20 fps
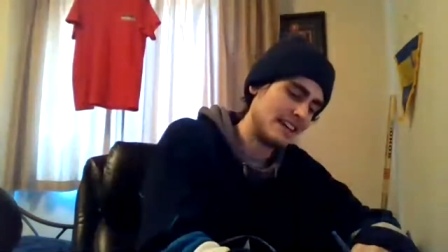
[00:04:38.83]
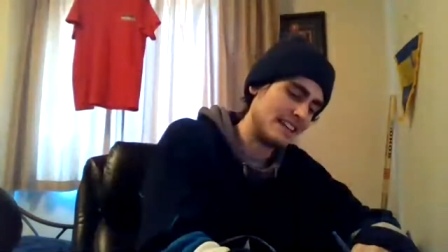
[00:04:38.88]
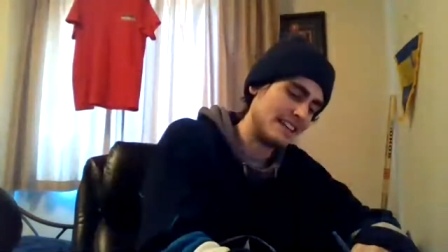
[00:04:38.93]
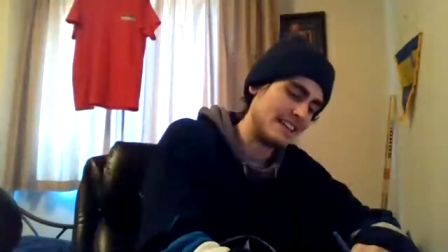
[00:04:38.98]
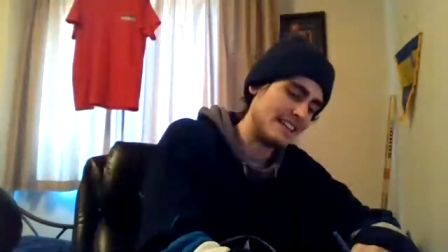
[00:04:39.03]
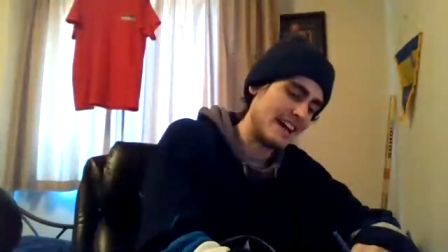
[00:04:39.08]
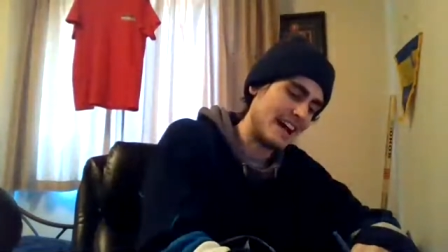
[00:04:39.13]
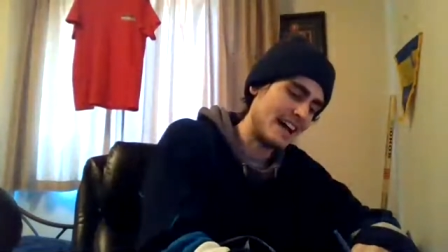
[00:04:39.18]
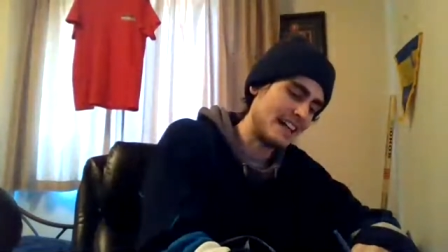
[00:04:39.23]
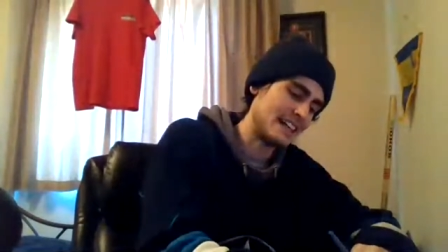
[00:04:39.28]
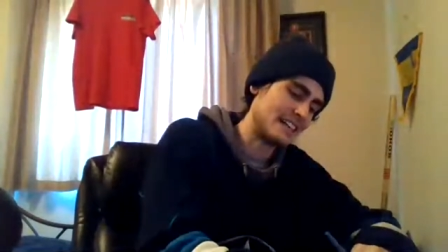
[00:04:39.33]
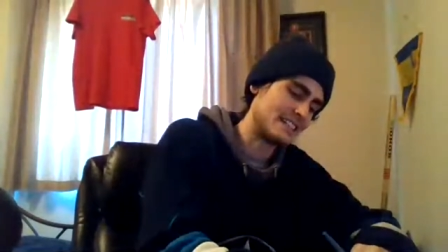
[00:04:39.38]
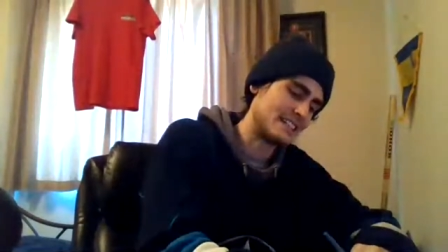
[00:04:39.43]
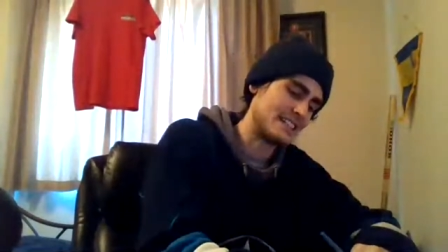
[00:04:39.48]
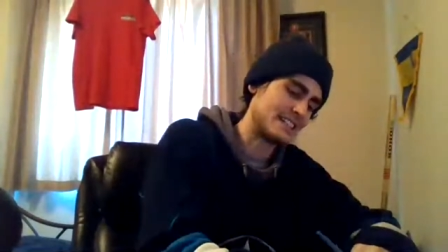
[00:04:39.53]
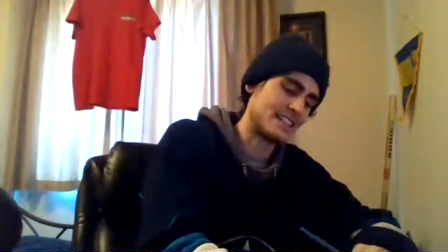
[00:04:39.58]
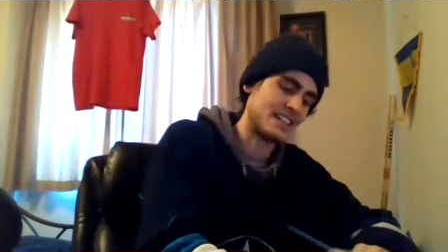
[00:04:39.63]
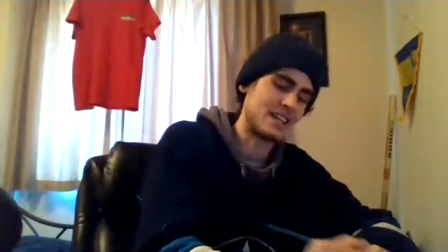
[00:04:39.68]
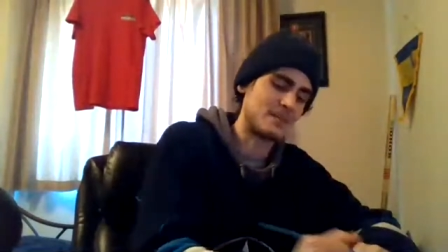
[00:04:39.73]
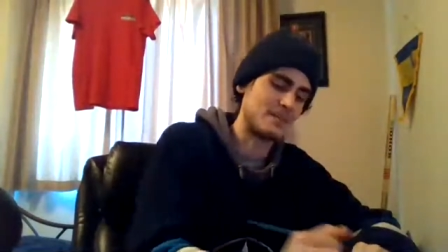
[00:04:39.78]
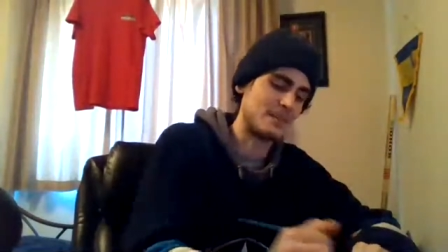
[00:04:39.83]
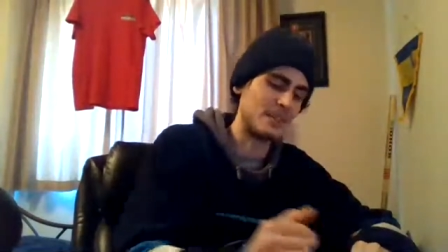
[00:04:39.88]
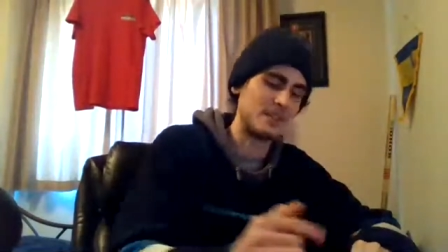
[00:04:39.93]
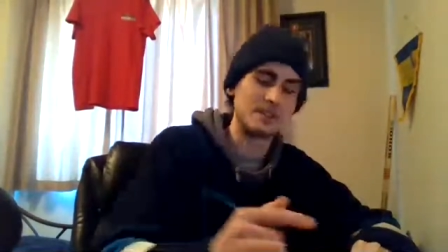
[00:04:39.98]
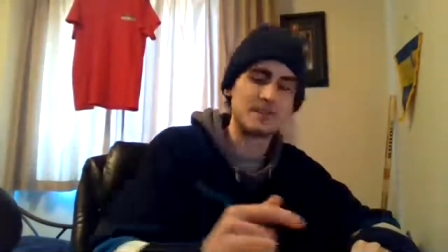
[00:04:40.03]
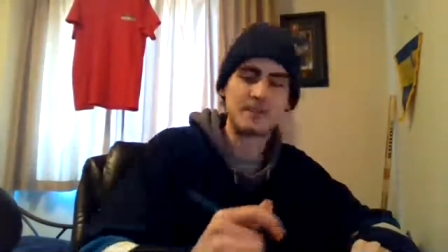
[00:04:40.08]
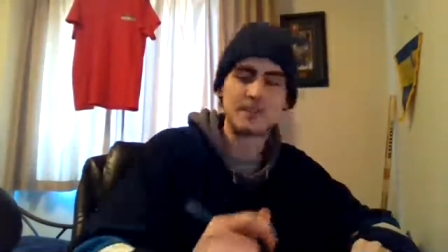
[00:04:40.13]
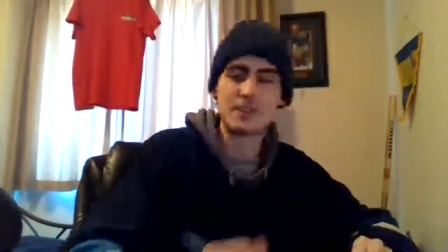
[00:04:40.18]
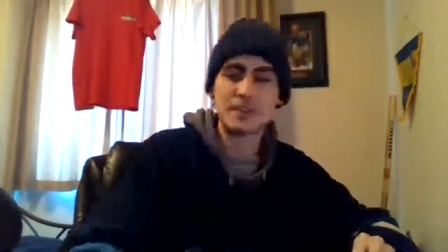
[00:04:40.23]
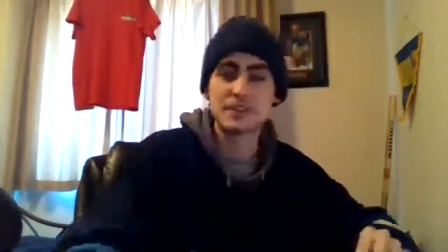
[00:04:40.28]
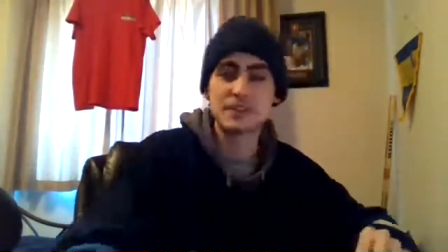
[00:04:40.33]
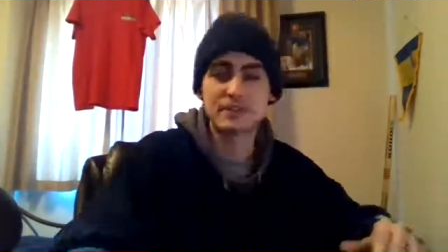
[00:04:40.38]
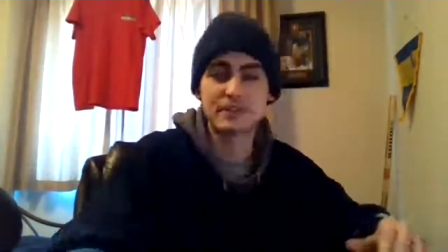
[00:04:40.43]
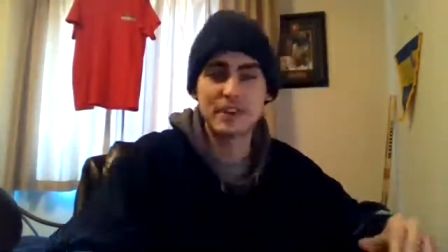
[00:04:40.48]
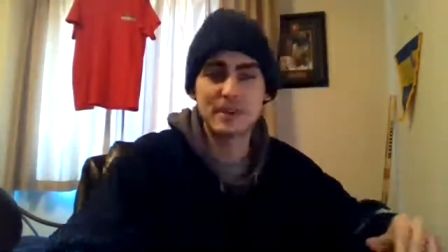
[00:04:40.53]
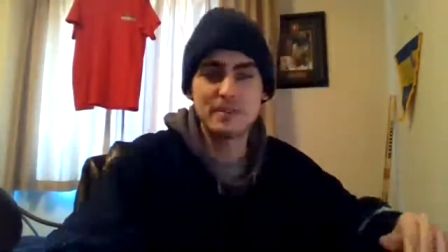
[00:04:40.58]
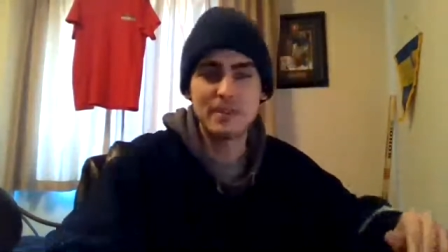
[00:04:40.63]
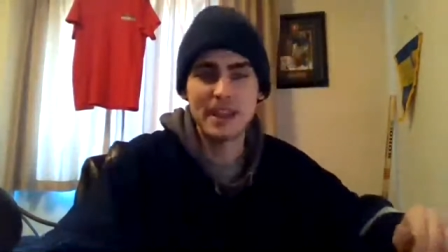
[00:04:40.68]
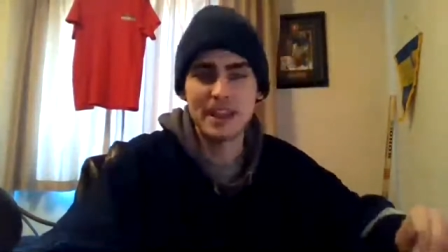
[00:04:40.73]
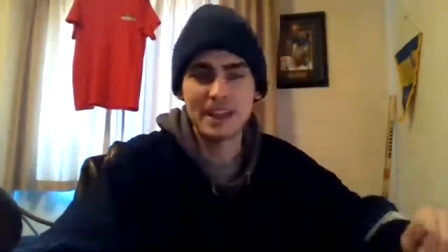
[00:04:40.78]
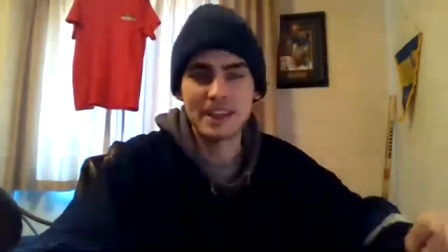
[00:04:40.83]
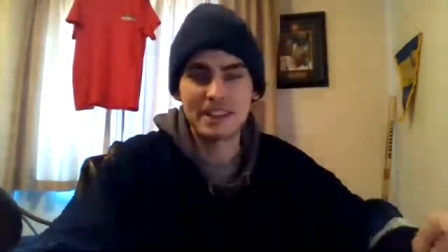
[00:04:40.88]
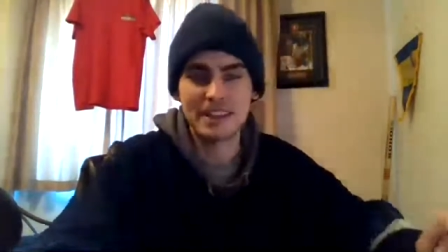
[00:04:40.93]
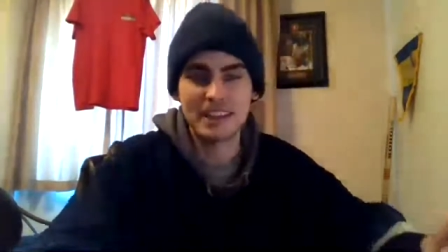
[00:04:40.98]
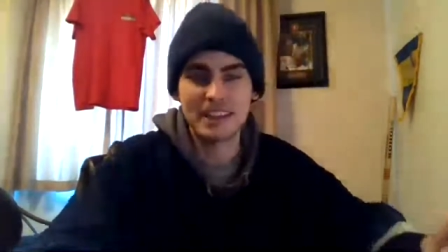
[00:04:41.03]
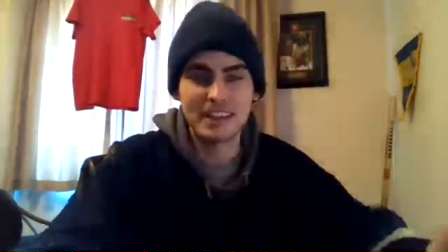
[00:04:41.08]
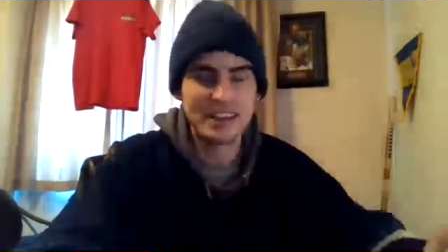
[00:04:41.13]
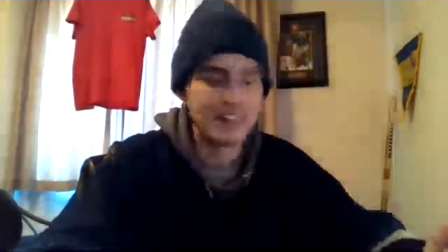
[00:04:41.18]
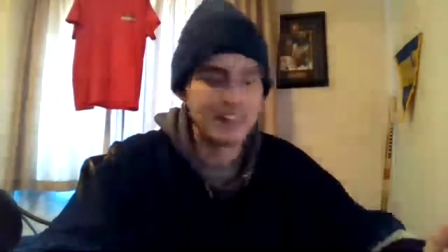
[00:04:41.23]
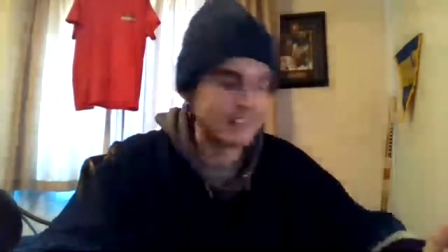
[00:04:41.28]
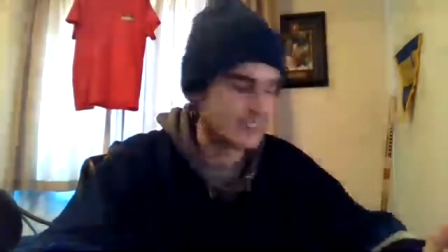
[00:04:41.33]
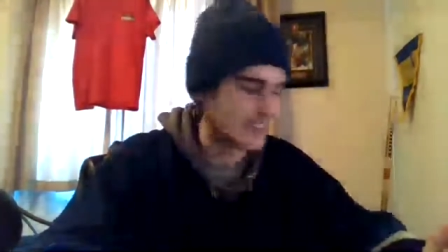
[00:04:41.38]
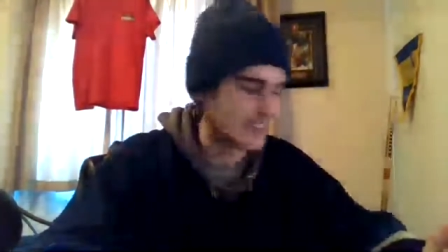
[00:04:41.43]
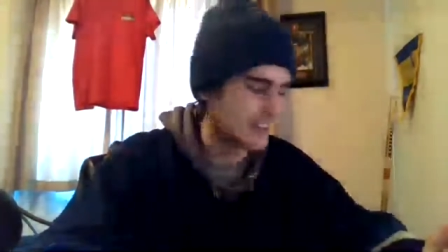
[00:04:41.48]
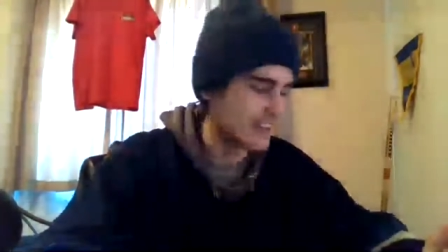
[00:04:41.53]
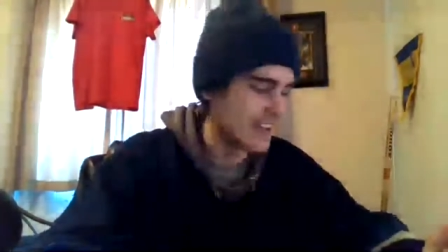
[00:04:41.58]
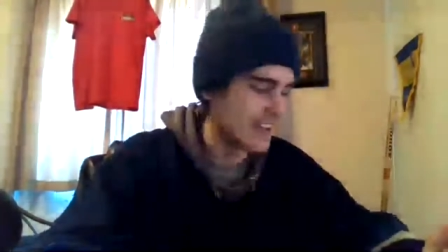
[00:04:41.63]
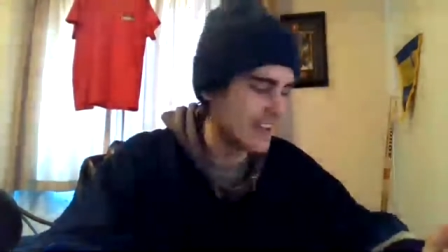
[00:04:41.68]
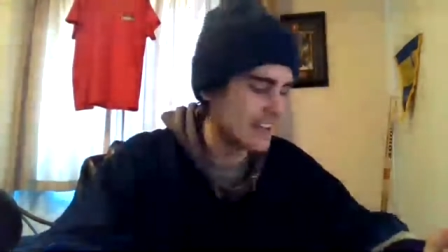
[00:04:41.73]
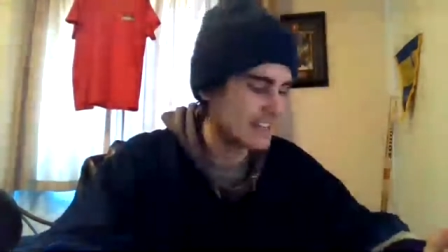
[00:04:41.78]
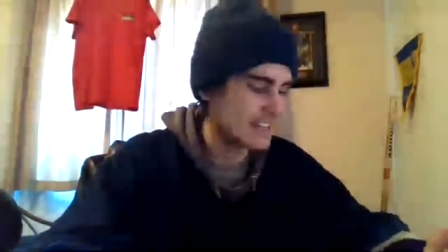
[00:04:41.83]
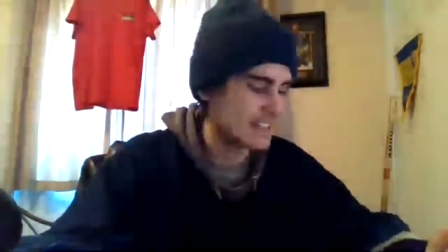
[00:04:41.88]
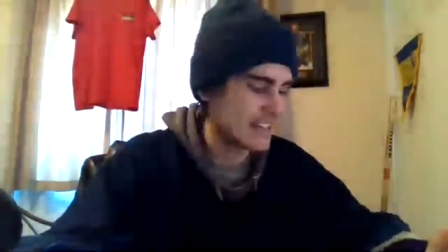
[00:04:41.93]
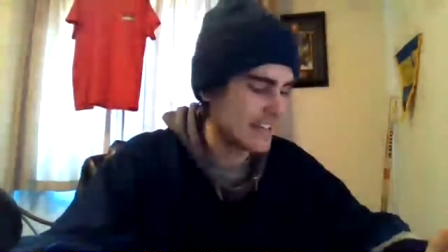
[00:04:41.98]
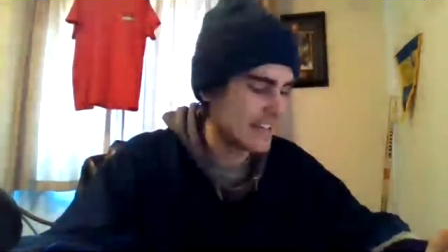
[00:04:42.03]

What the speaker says: Dallas is going to be the first free pick of the good night there, guys.